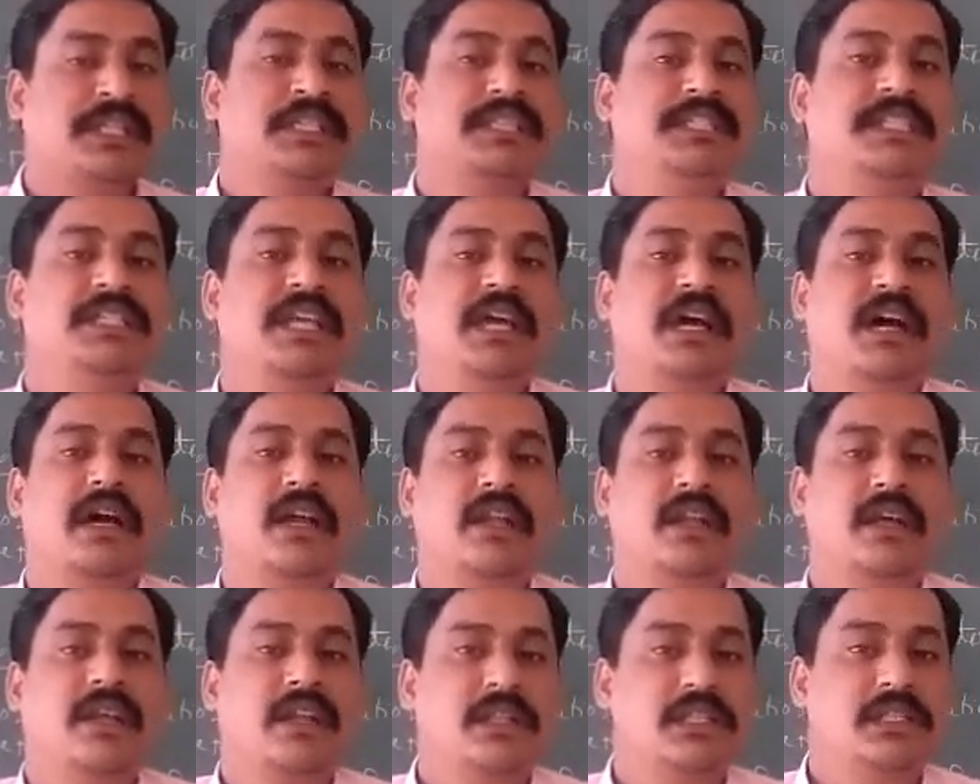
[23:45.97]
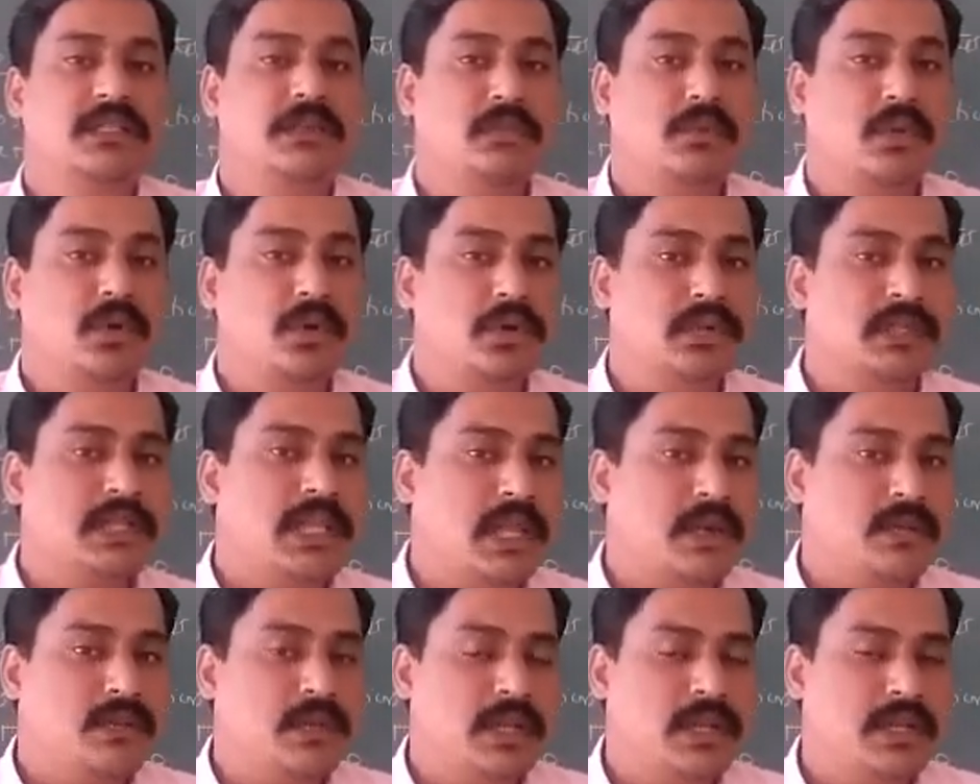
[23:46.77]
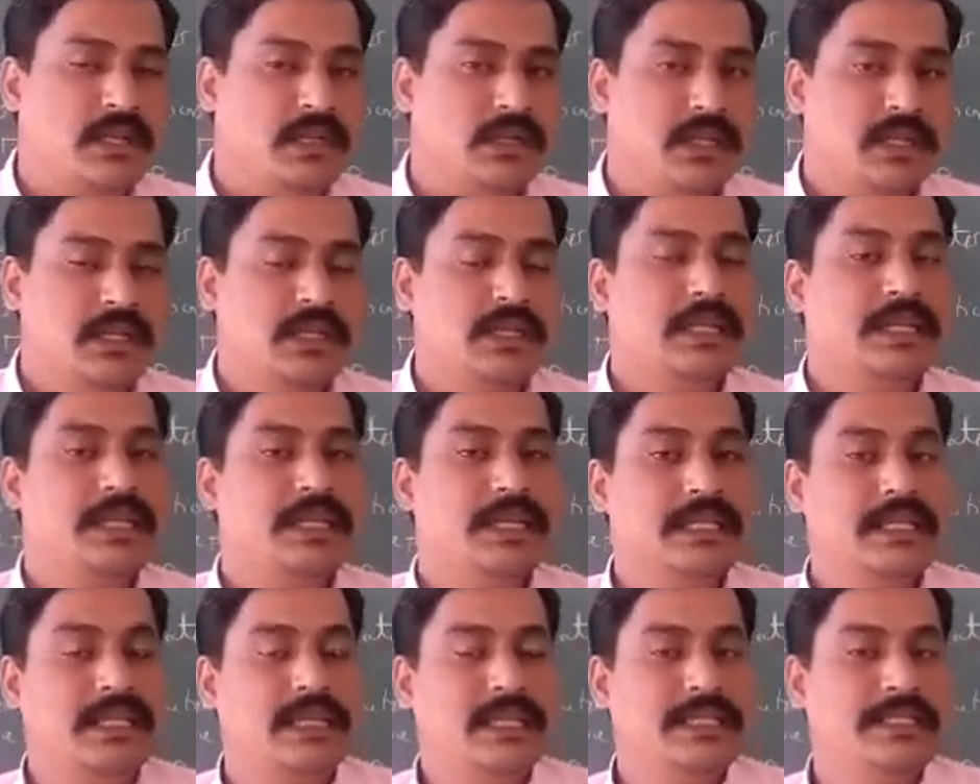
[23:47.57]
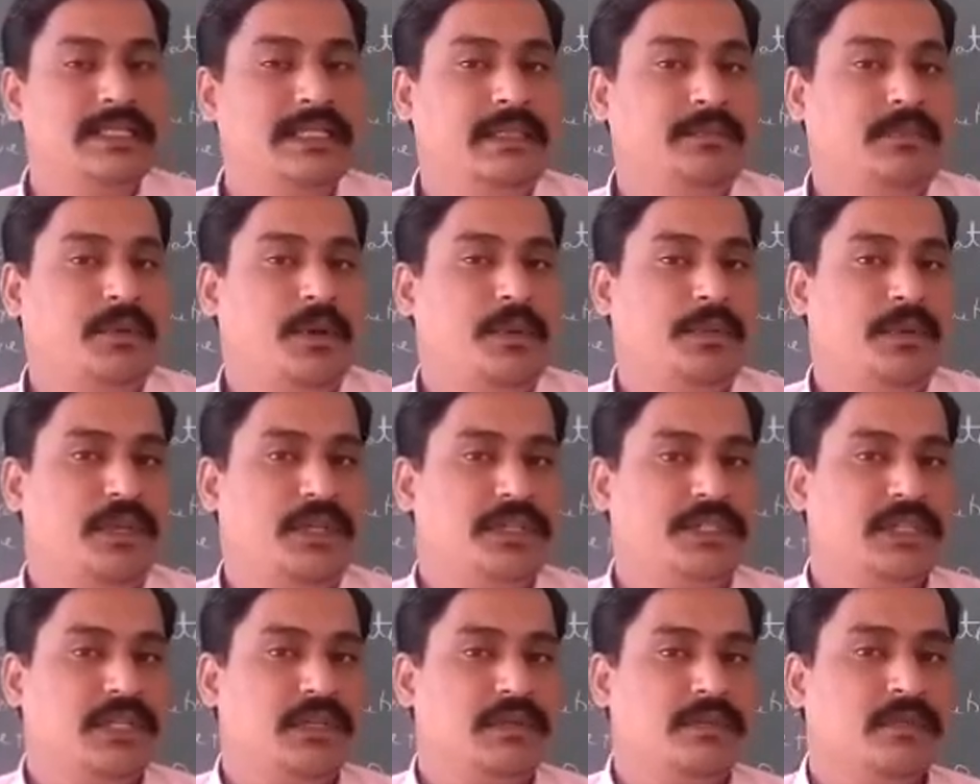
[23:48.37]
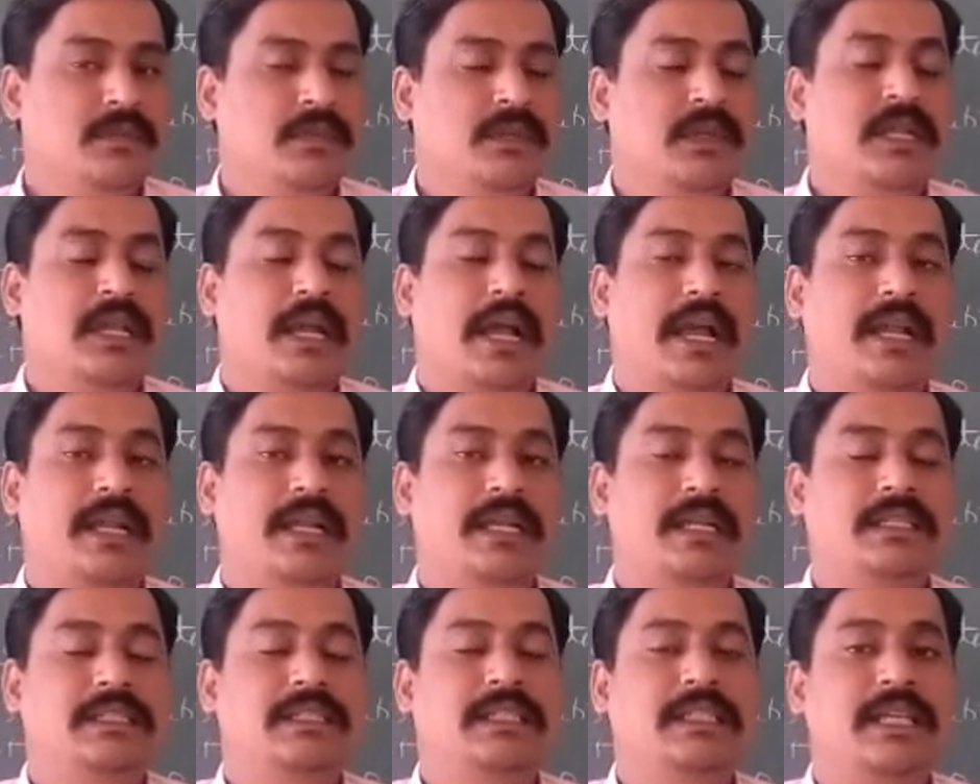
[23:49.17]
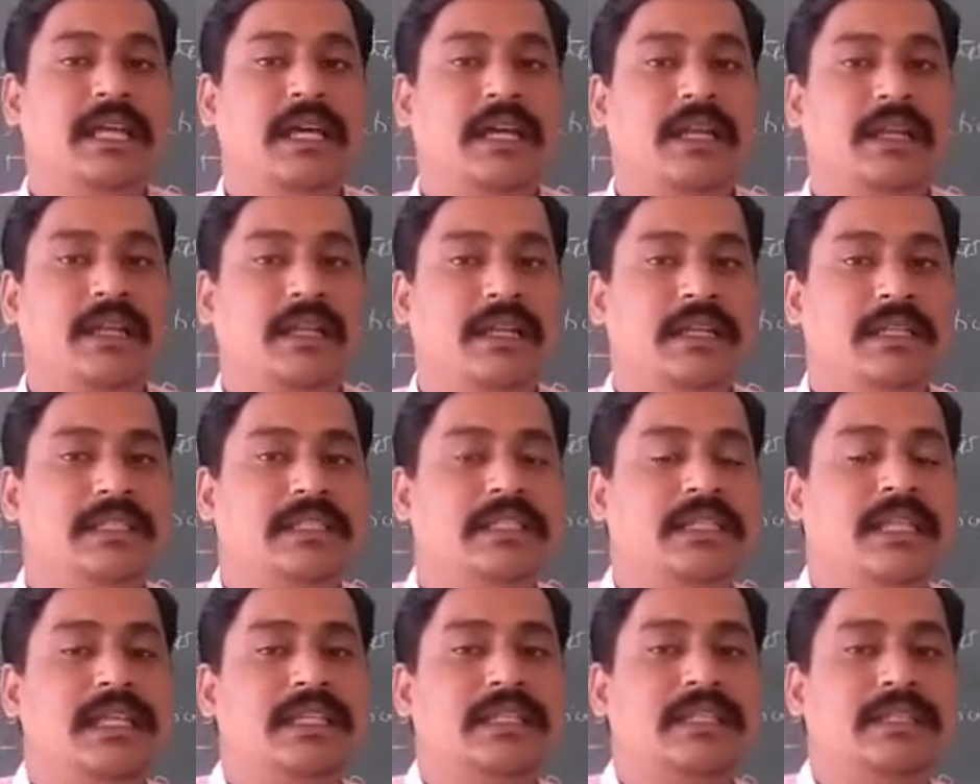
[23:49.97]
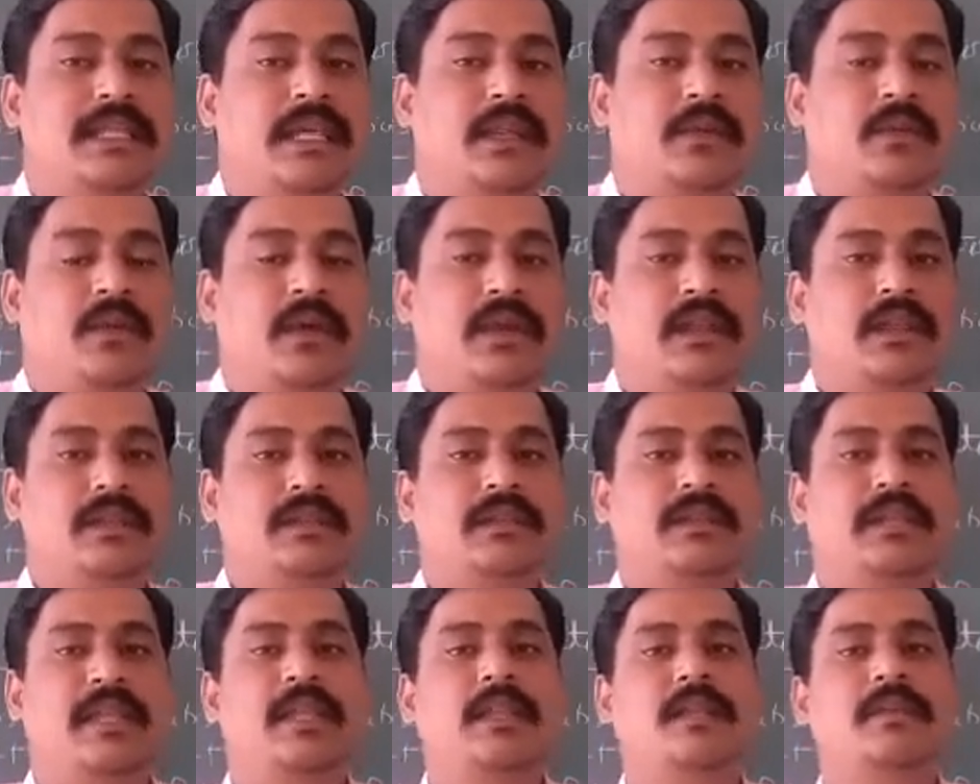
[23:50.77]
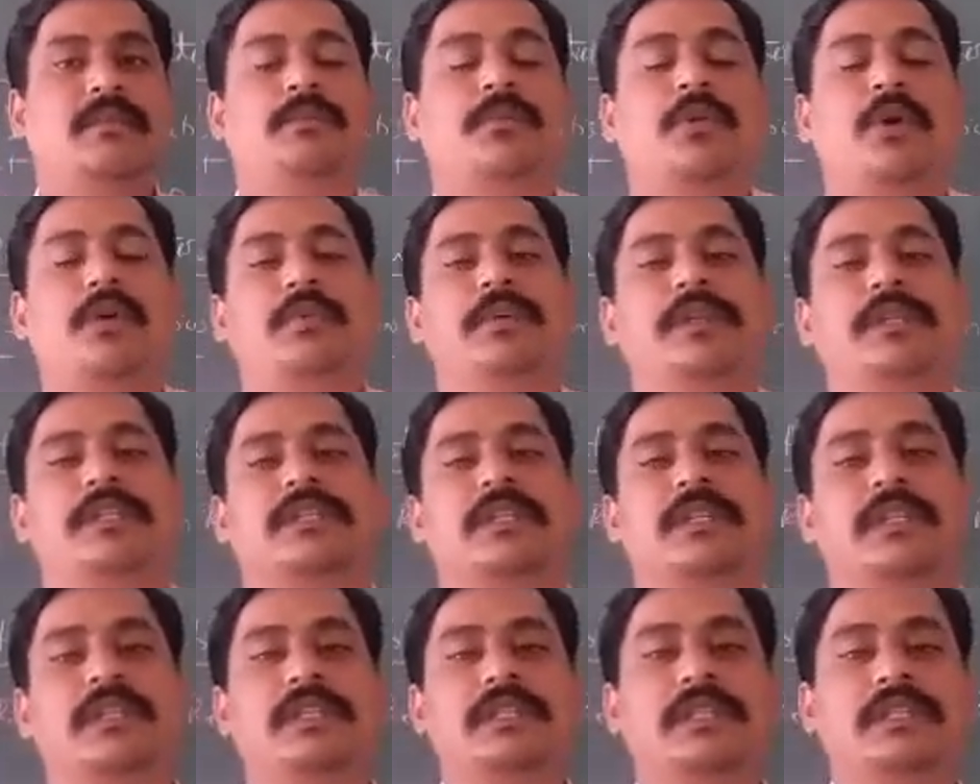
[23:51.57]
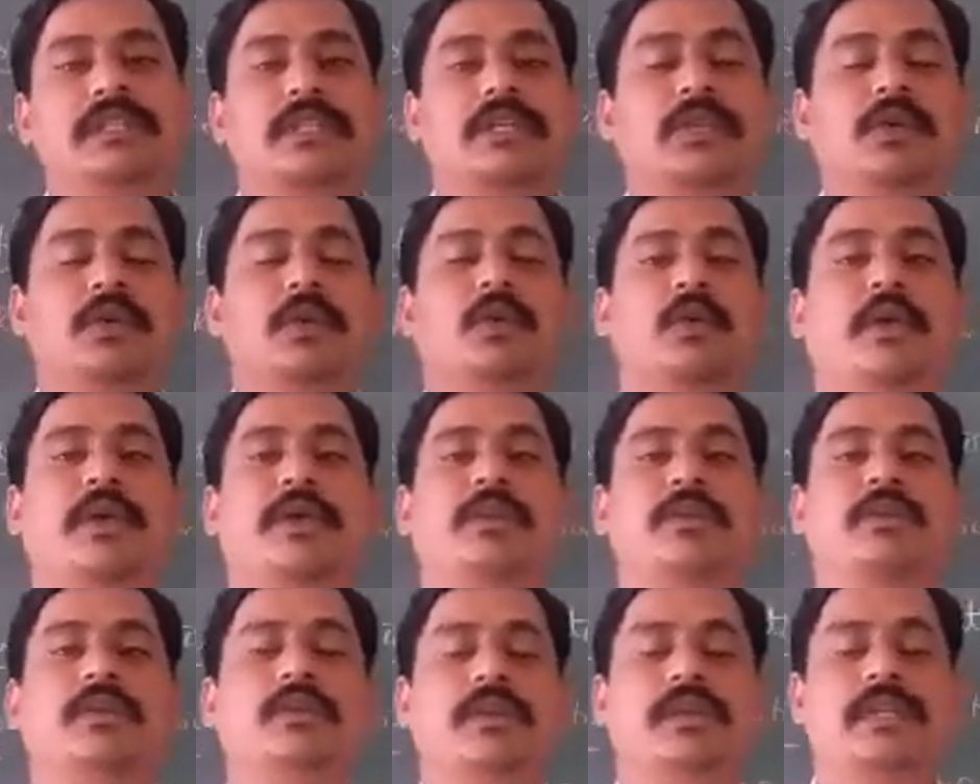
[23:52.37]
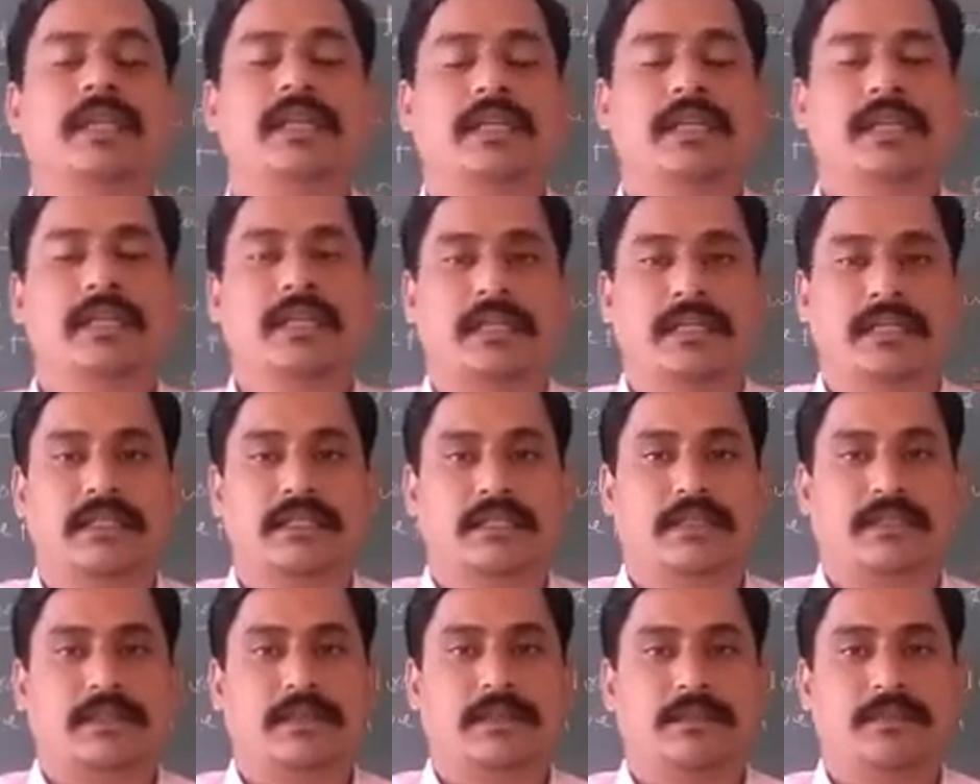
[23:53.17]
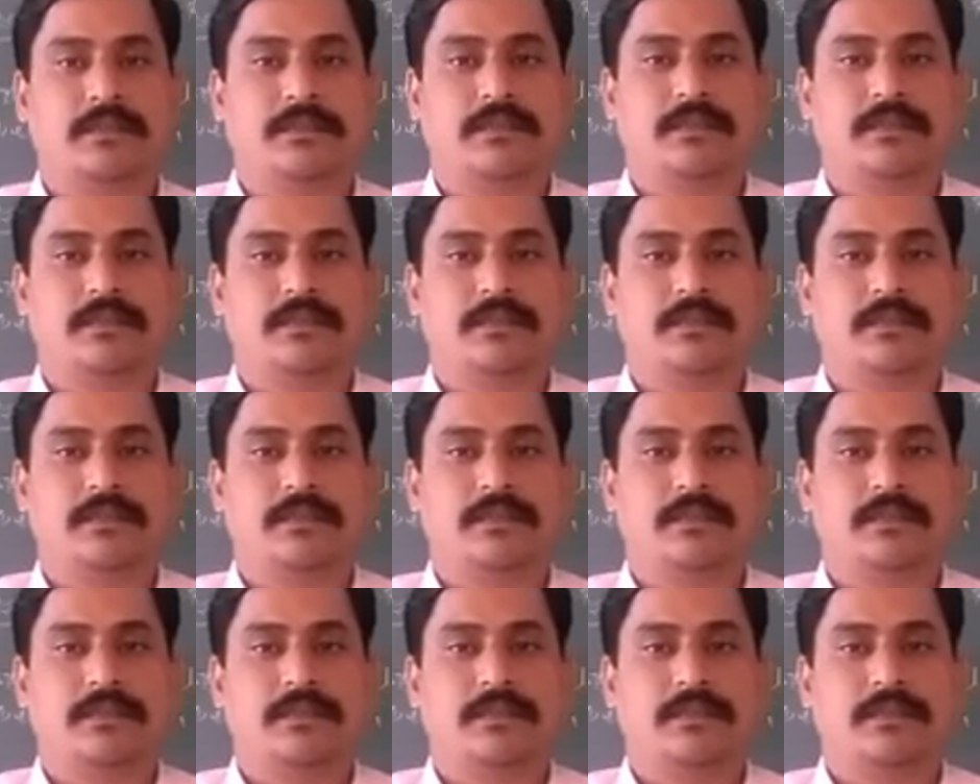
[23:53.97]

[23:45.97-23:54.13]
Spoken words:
GRR is more than 1, increasing population, and GRR is less than 1, then population is going to decrease.